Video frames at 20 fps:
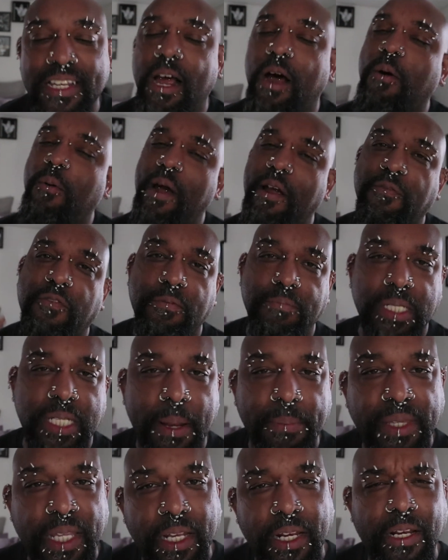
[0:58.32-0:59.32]
away from
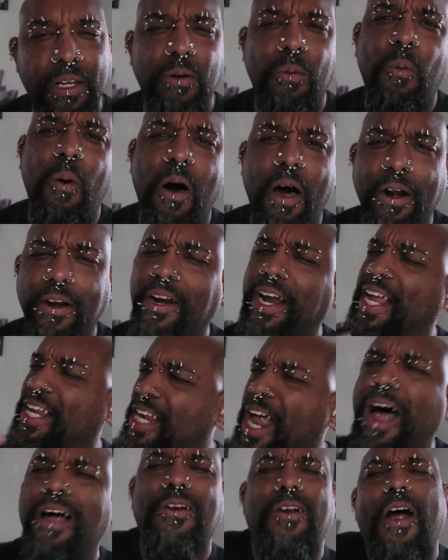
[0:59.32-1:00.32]
Something in the Water, and
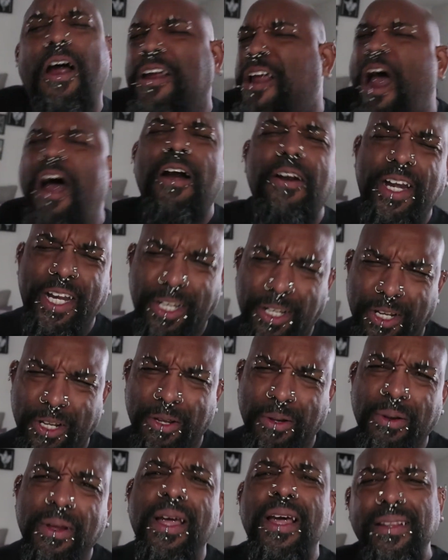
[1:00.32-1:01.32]
y'all already
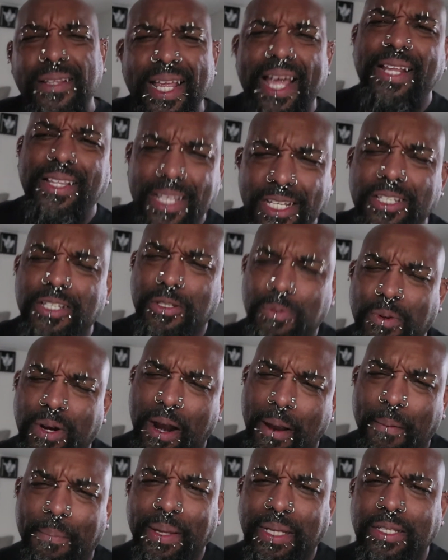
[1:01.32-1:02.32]
knew that this is what
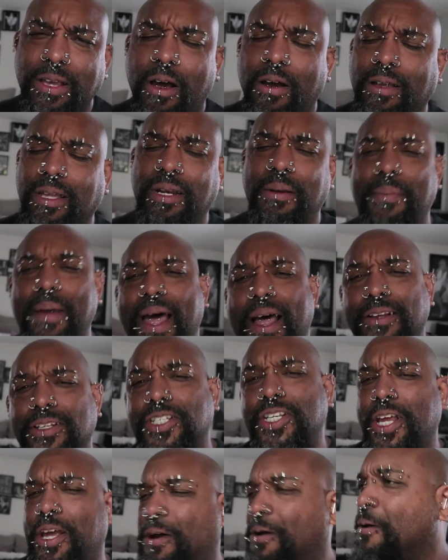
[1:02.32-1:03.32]
I'll be talking about.
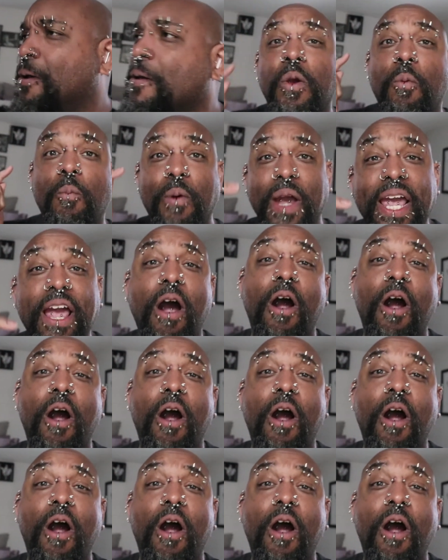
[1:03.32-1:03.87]
So we